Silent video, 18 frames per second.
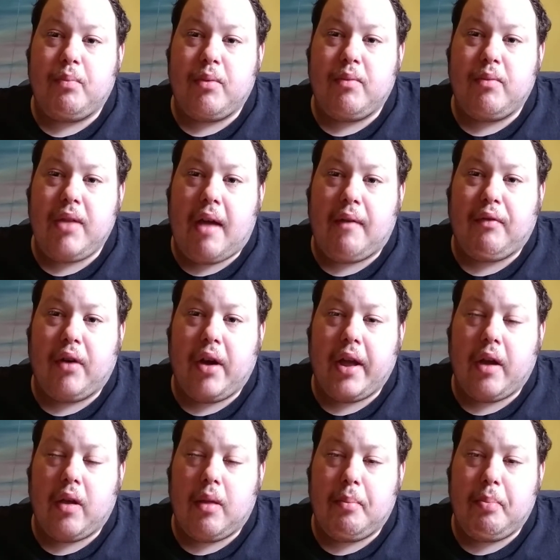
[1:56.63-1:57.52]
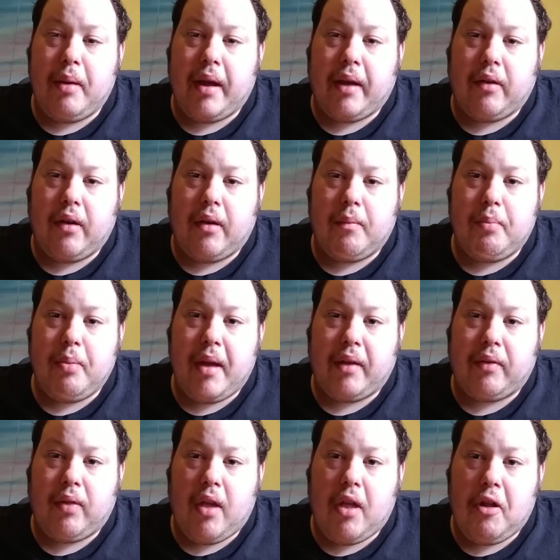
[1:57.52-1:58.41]
definitely gonna pick
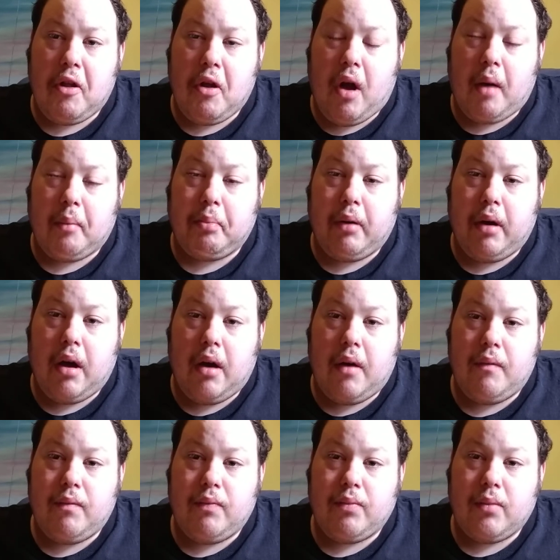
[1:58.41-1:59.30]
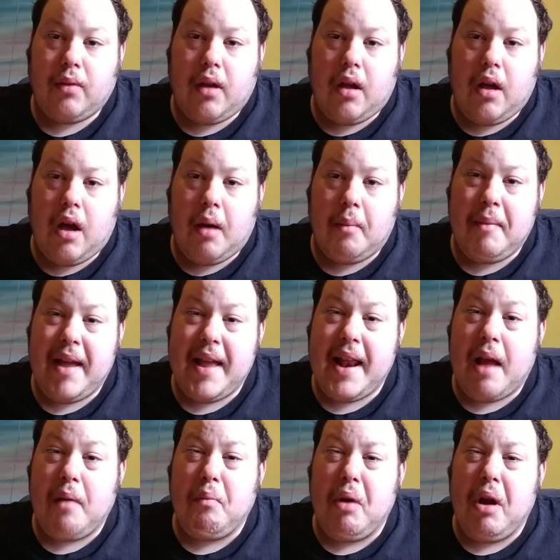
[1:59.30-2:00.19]
this up. And
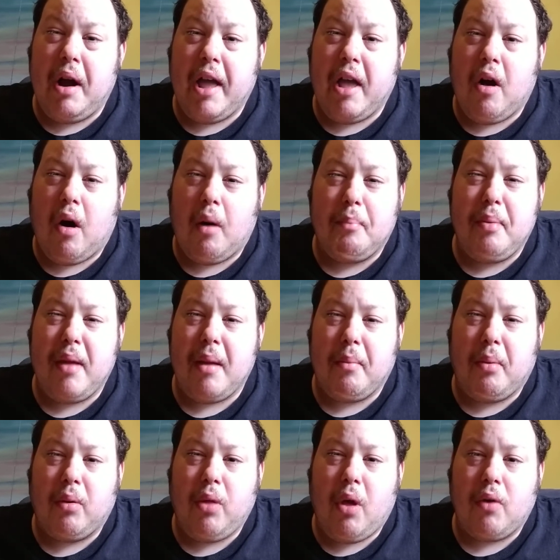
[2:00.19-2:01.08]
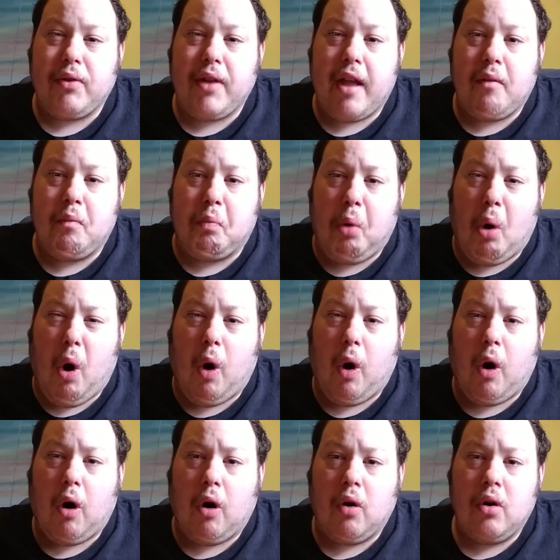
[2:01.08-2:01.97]
I really hope people don't give
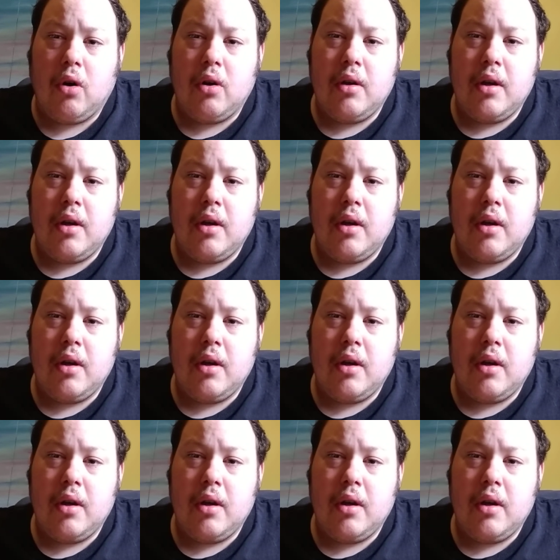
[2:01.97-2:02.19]
Paul